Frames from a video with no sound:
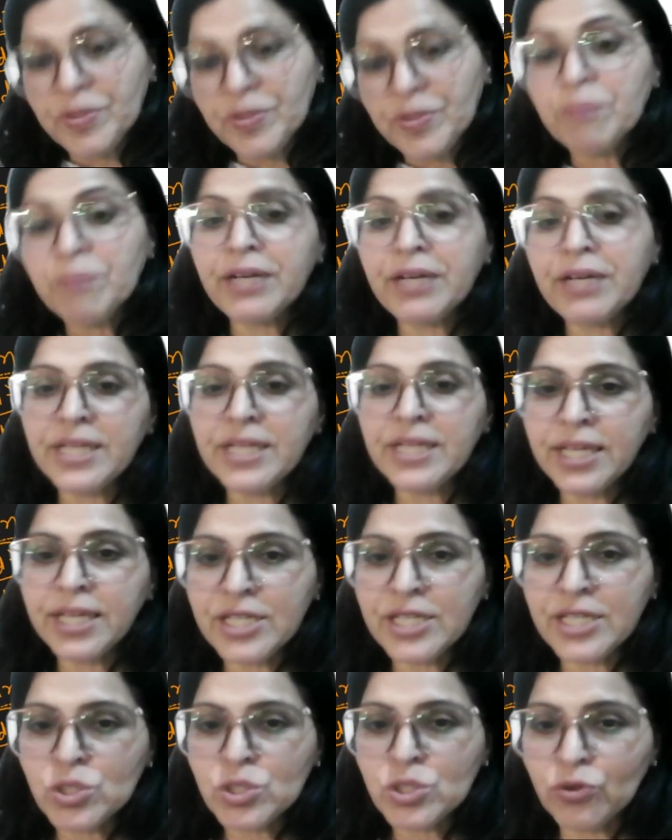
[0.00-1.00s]
But in
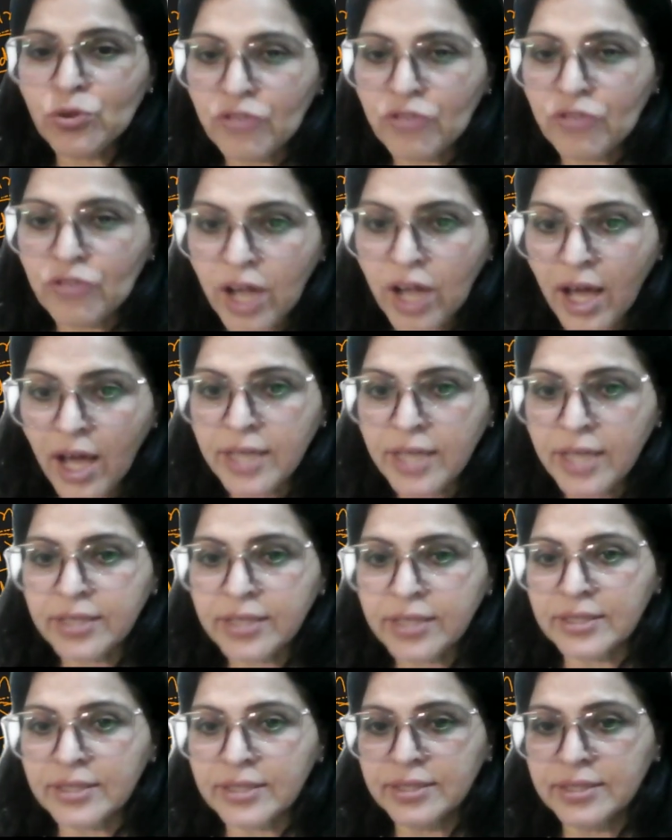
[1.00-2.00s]
case of
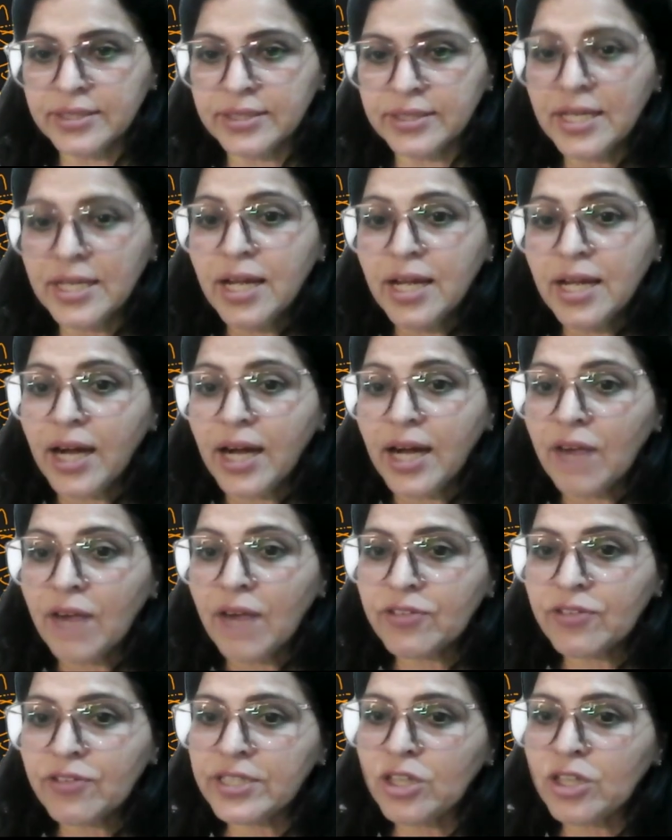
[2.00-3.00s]
iron,
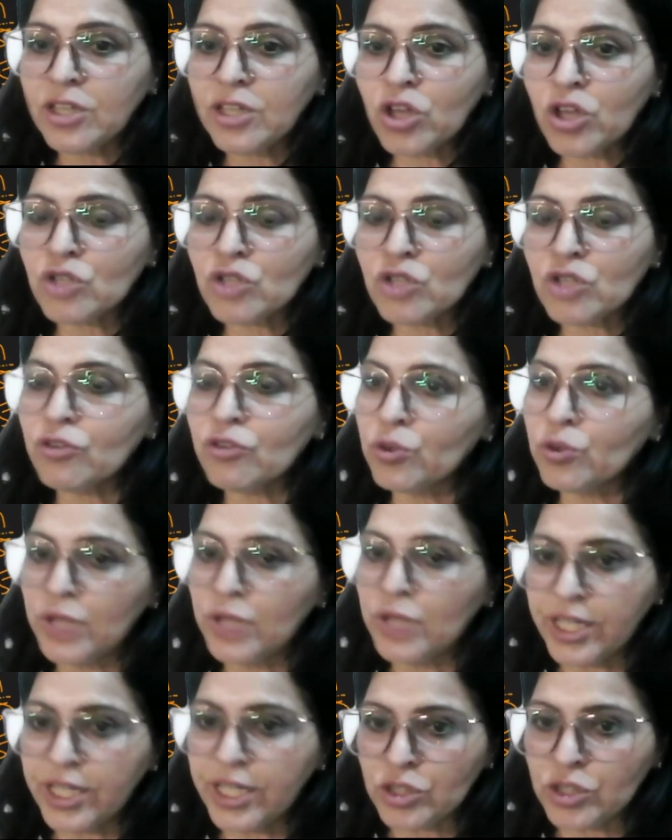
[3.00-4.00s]
after the loss of 2
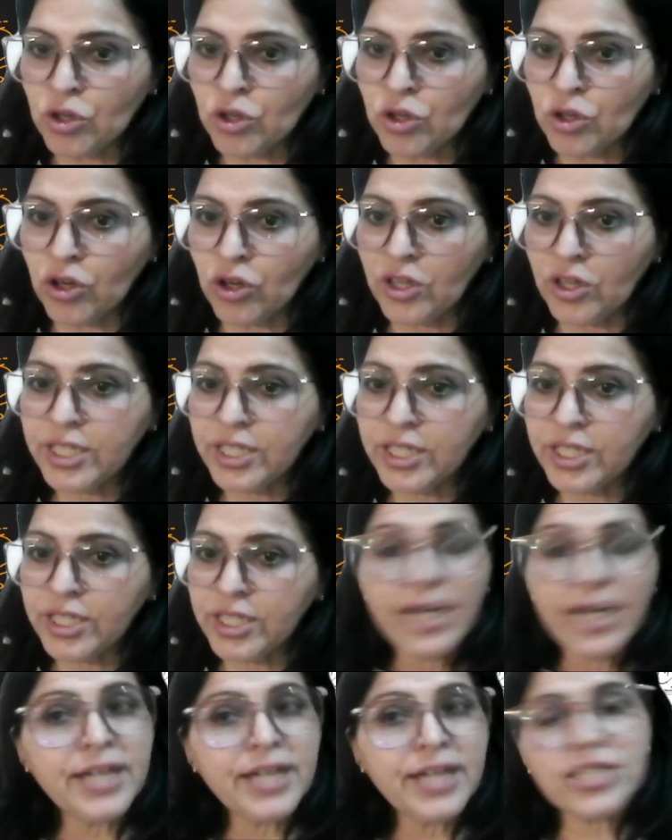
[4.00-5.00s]
electron,
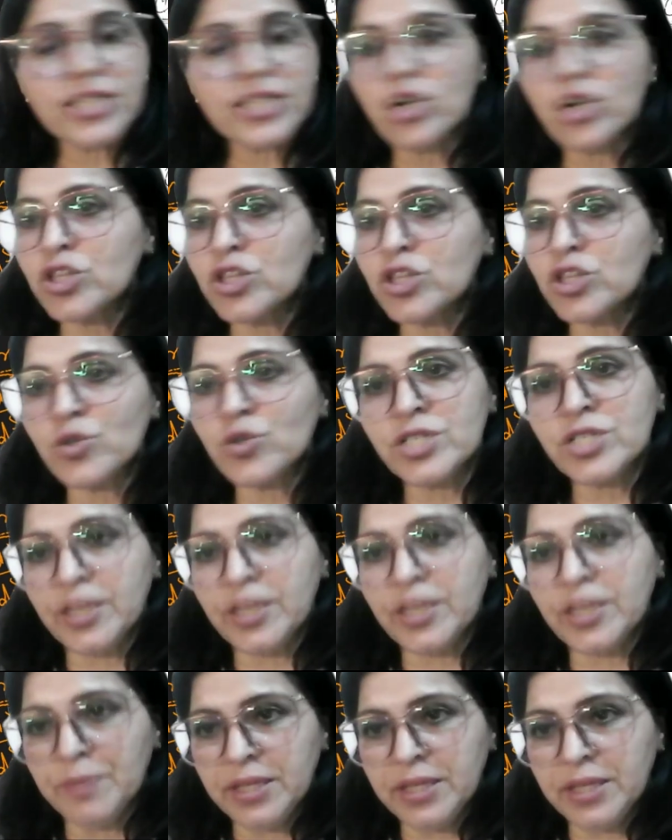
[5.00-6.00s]
it is not so
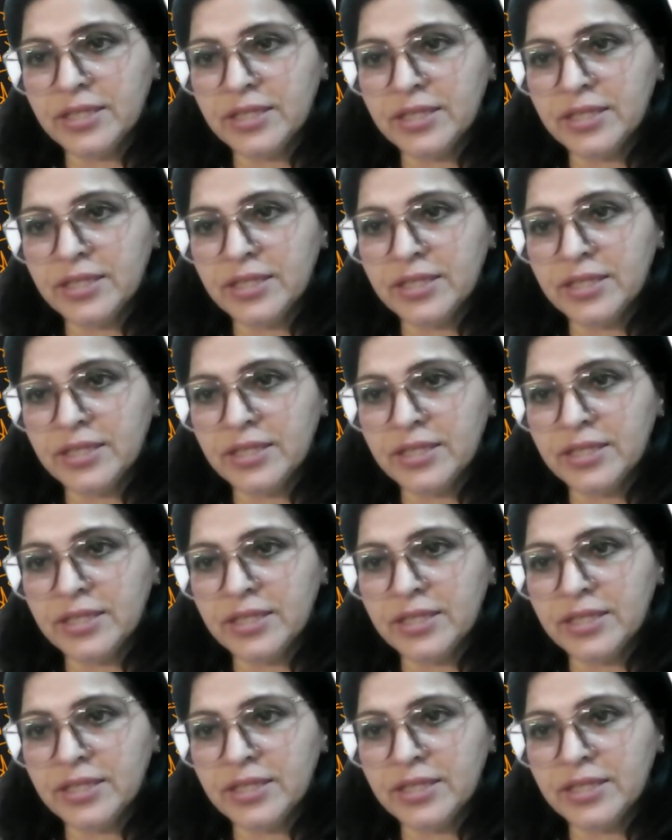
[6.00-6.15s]
stable.